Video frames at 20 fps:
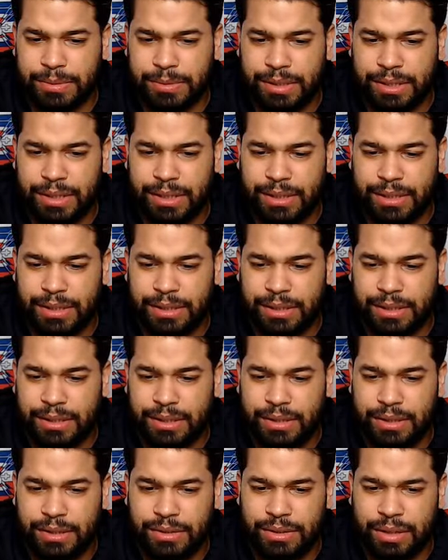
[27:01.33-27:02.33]
saying?
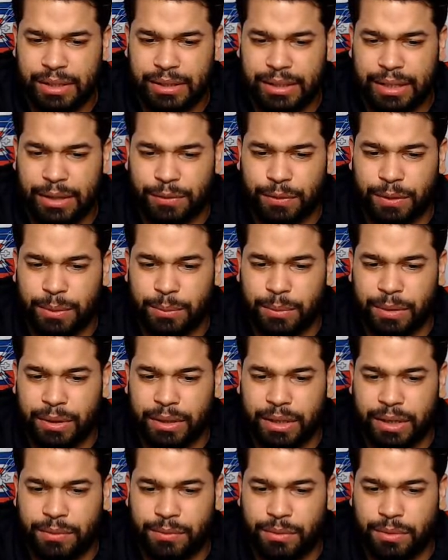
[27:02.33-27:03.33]
So I definitely want
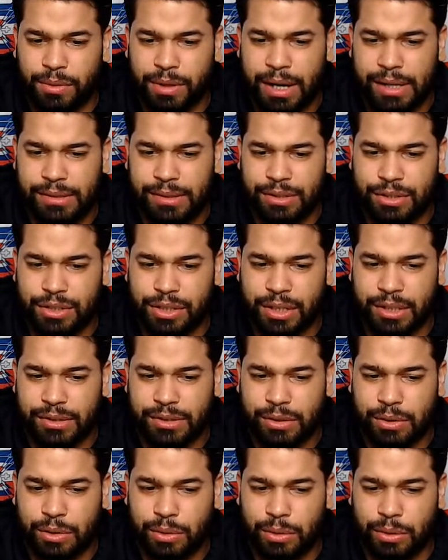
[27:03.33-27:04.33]
to give you guys a chance
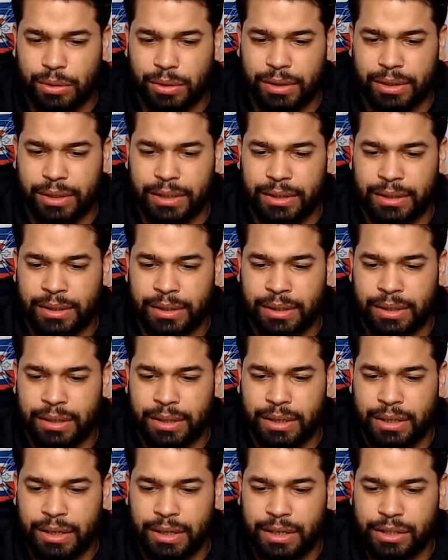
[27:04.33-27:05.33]
to call in
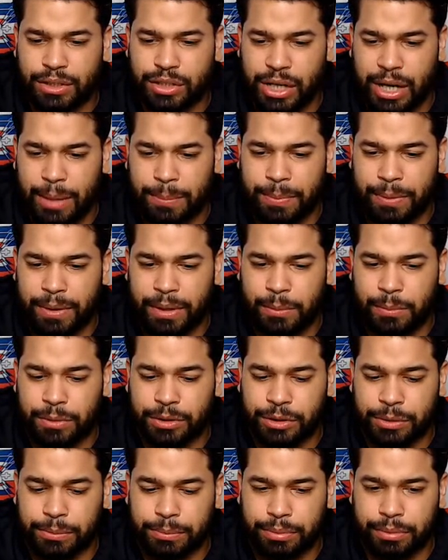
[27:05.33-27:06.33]
and chop it up
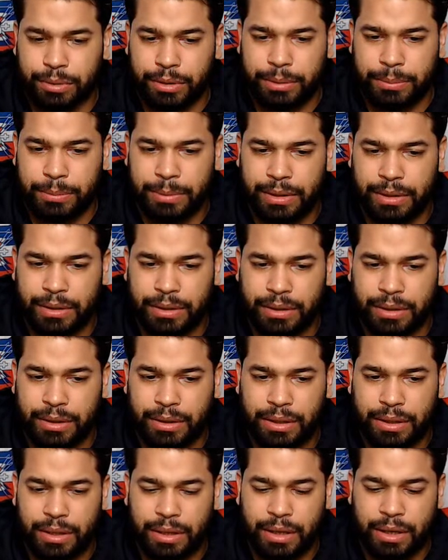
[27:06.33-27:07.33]
with your boy, man.
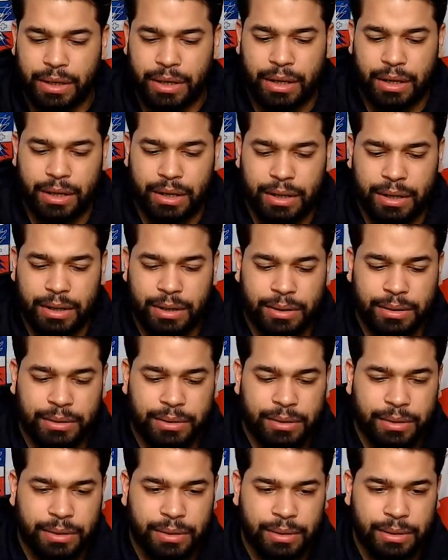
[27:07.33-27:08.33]
Uh,
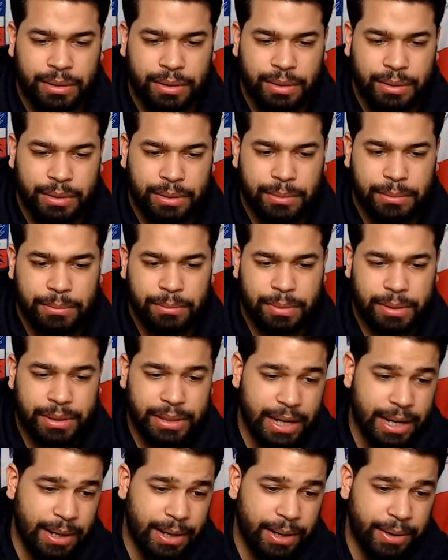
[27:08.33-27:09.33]
but
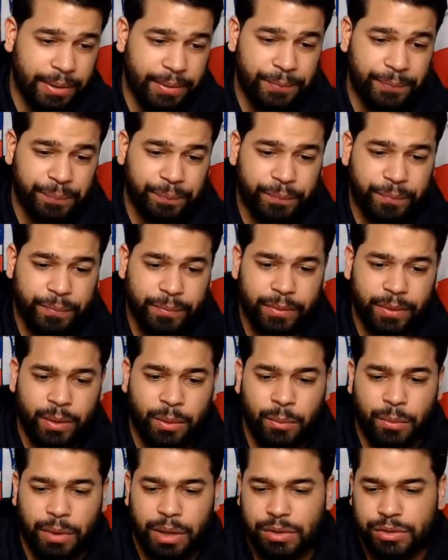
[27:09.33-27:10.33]
yeah,
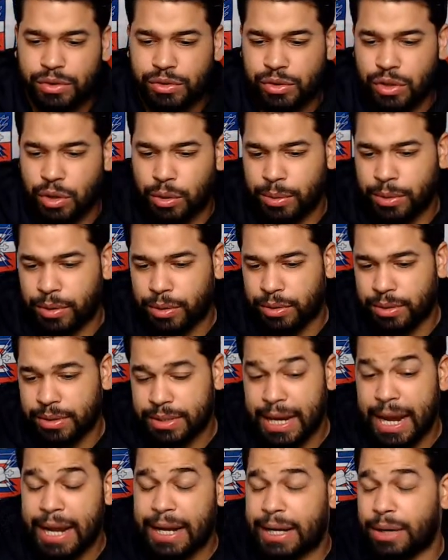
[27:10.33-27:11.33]
what else is going on?
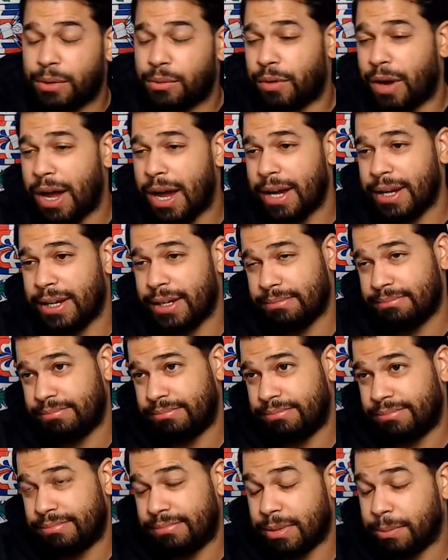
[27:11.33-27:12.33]
Tank and
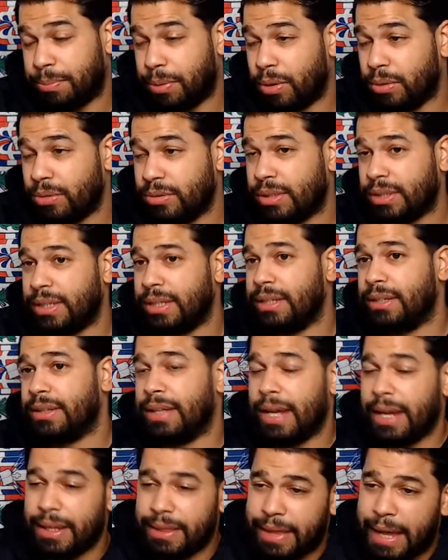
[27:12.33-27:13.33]
Ryan supposedly
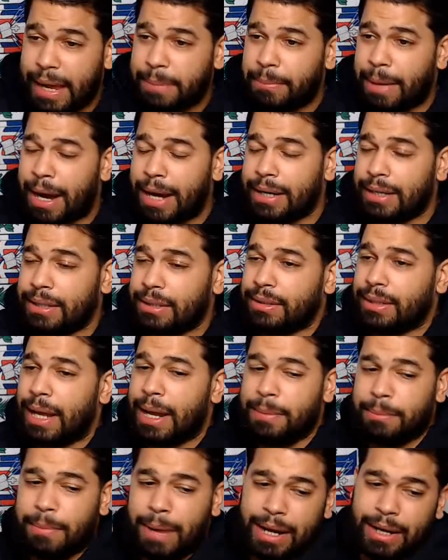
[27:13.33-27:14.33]
they might
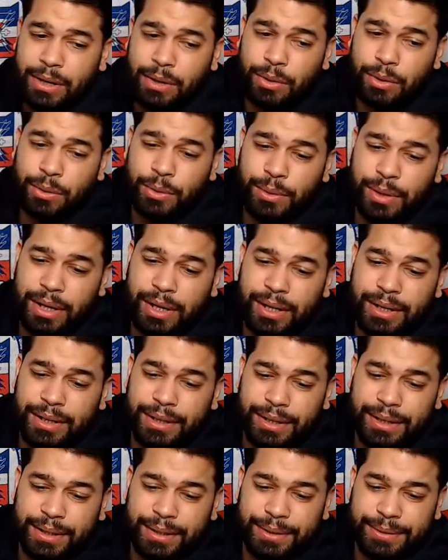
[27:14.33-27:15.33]

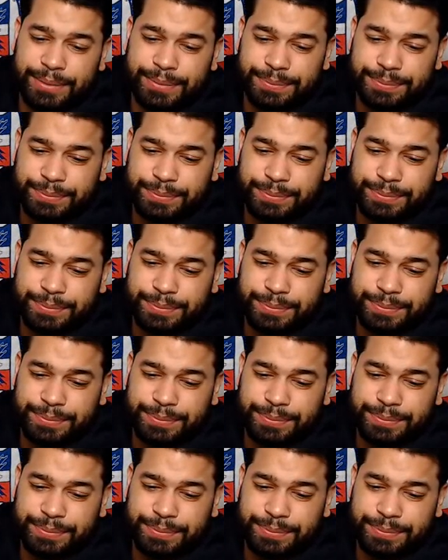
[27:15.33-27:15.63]
go